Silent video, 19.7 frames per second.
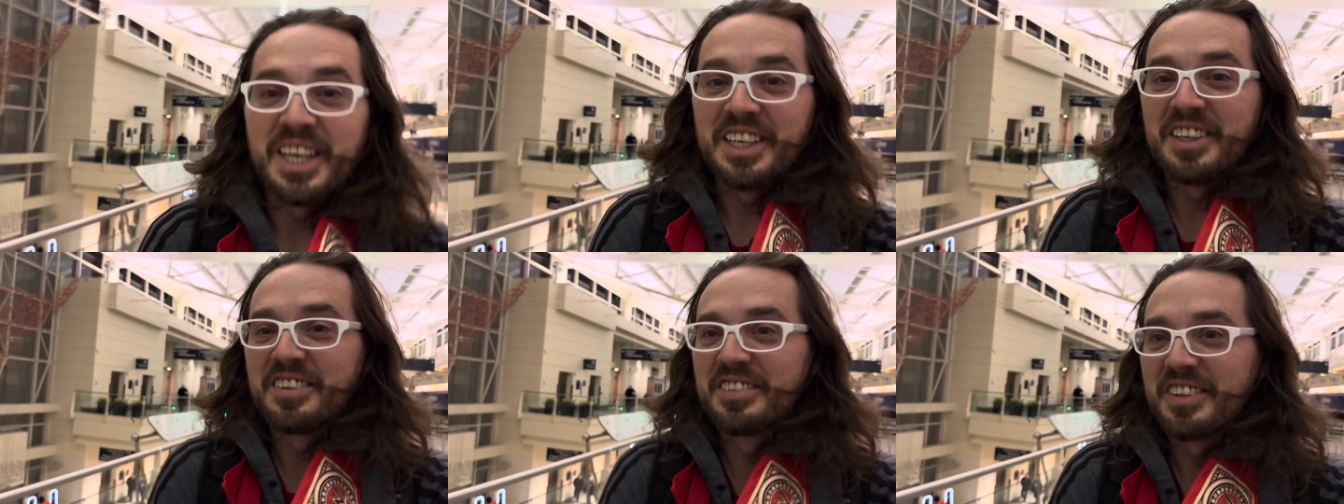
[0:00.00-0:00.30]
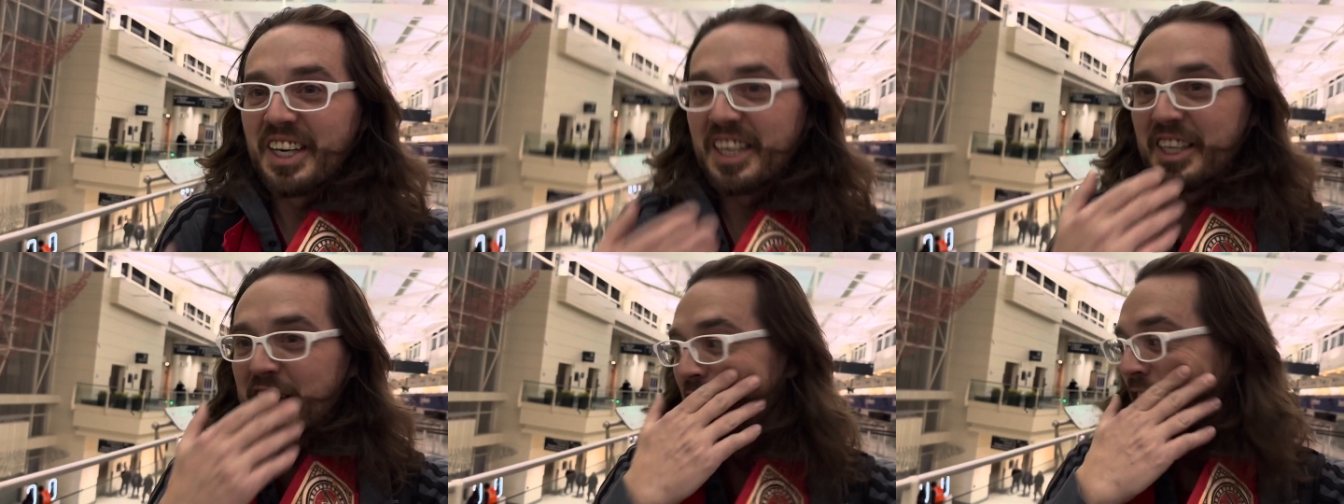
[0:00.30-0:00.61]
He's
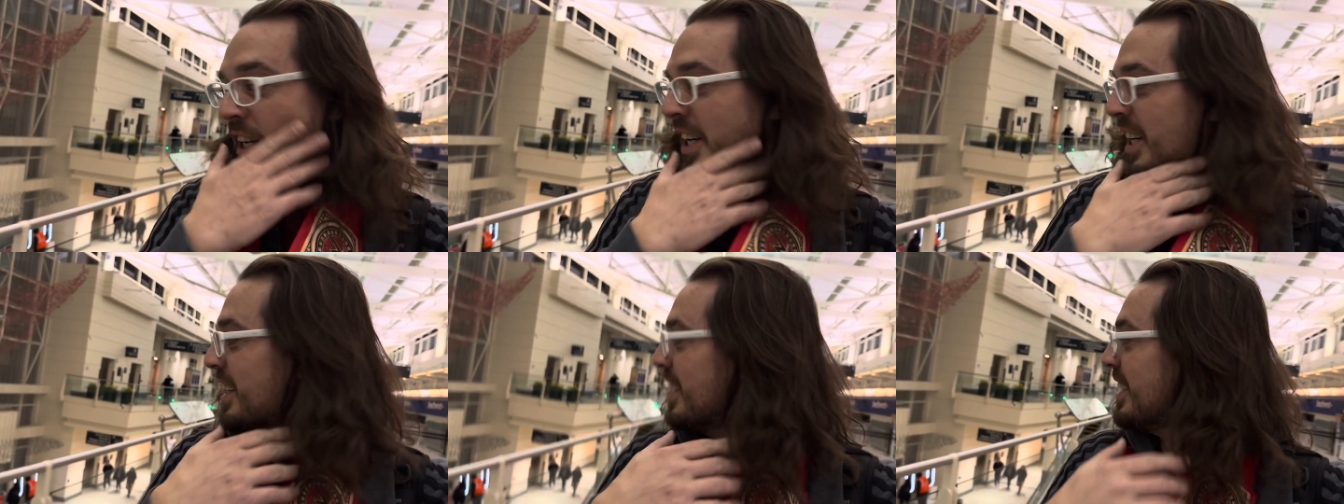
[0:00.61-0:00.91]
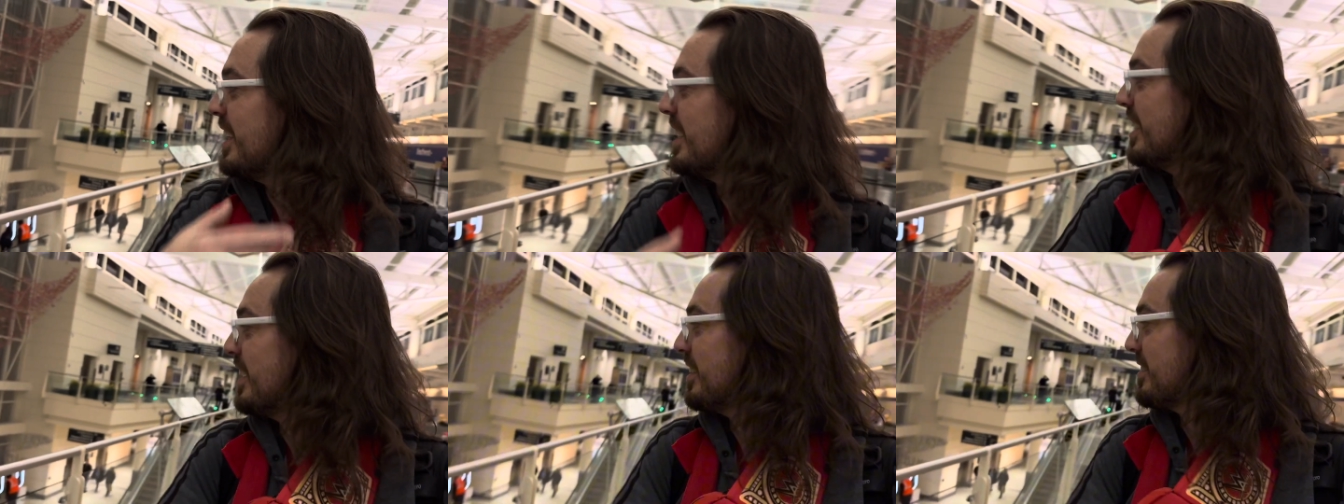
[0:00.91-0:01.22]
like,
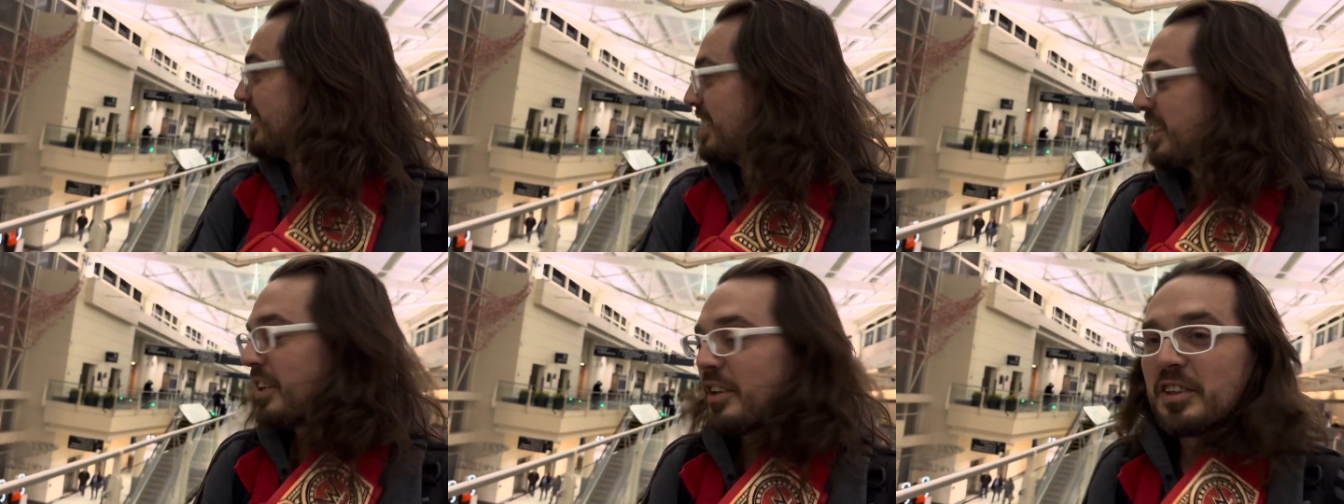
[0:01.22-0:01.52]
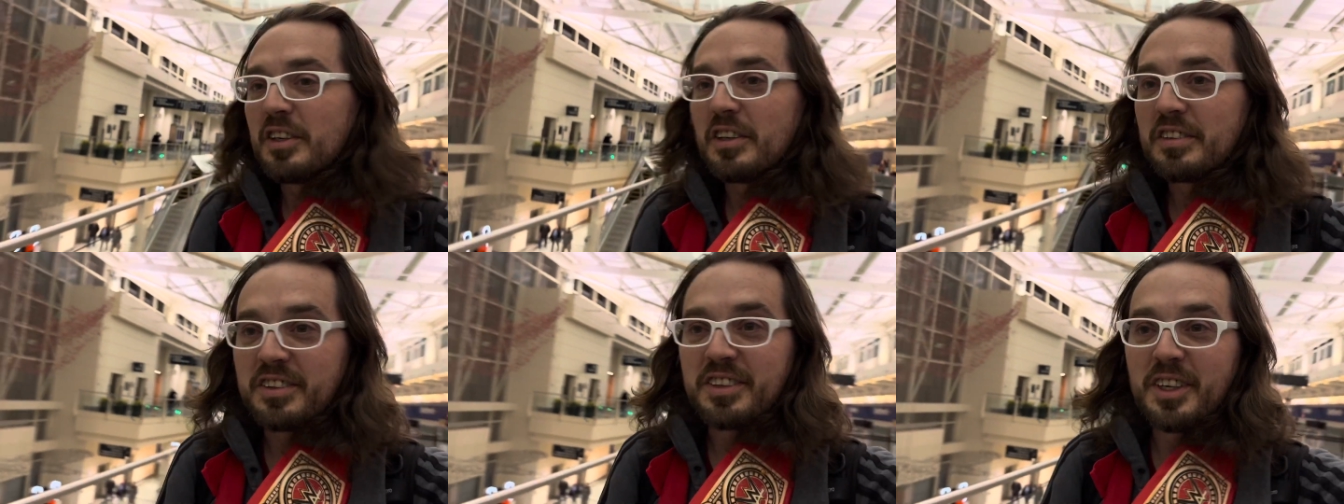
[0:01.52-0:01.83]
he's like, you can
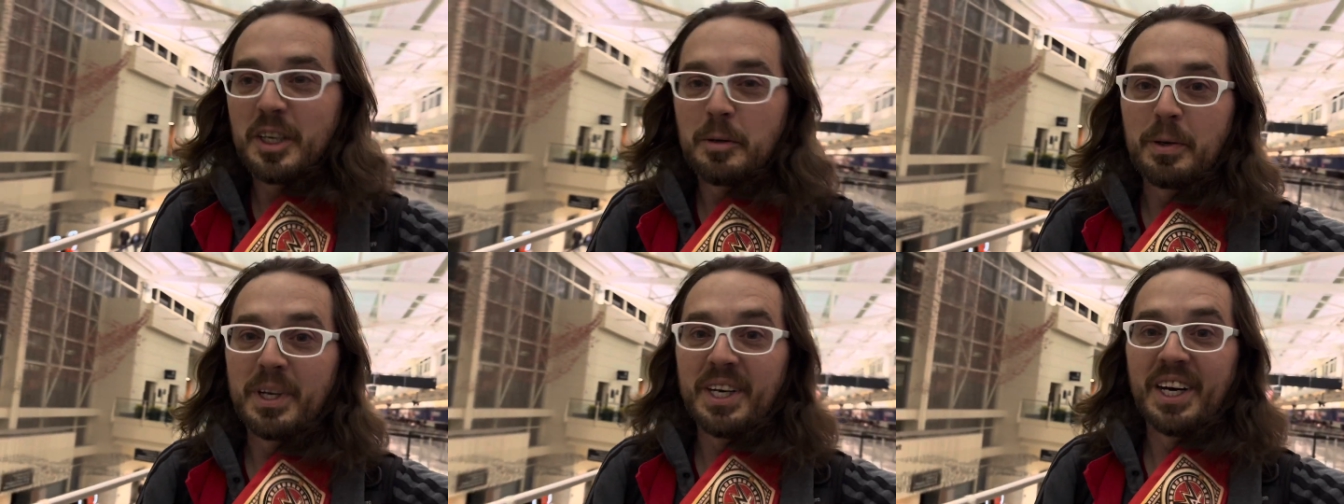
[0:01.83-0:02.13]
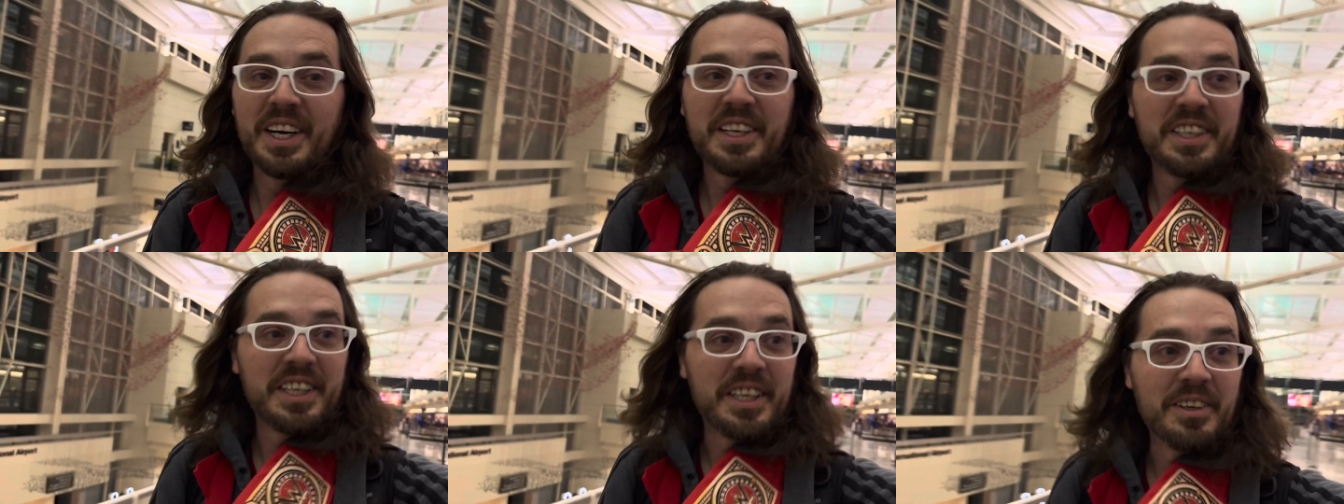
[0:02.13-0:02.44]
just clip it
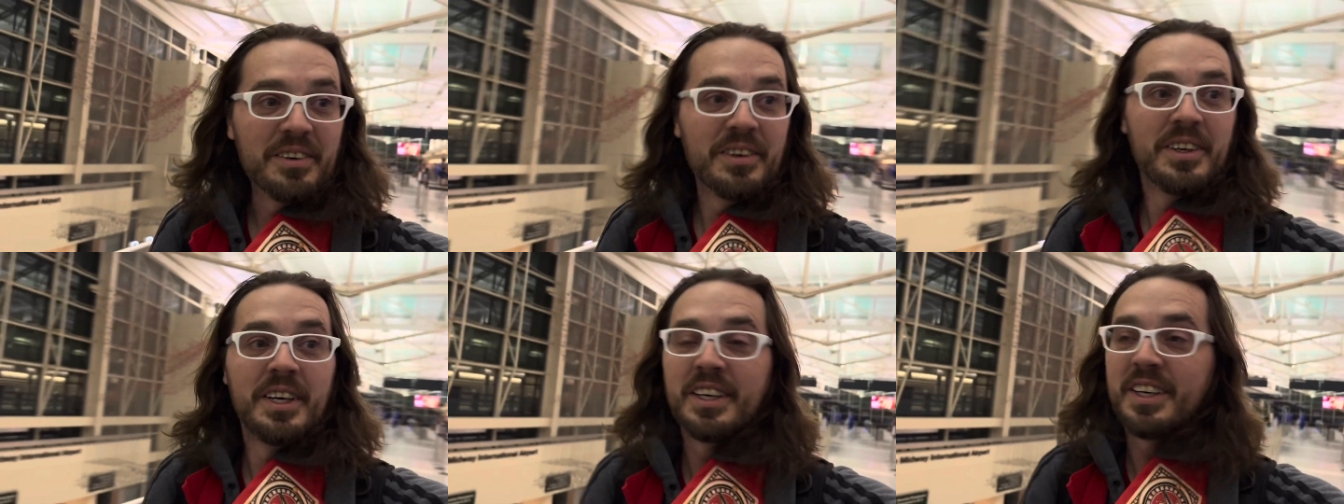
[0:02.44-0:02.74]
on you.